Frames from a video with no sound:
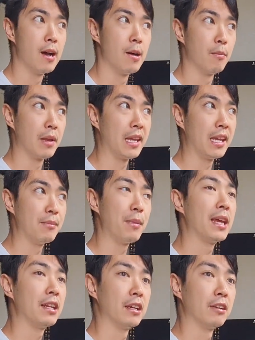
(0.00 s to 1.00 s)
He
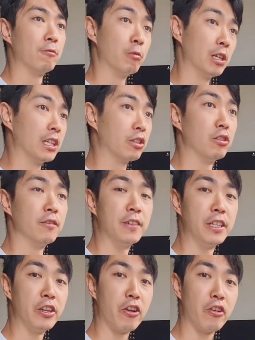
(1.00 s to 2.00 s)
made a really good
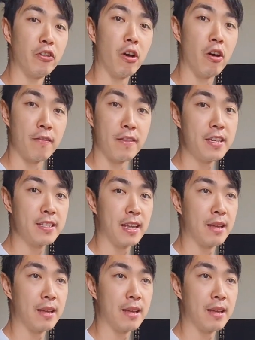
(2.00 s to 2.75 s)
video on this,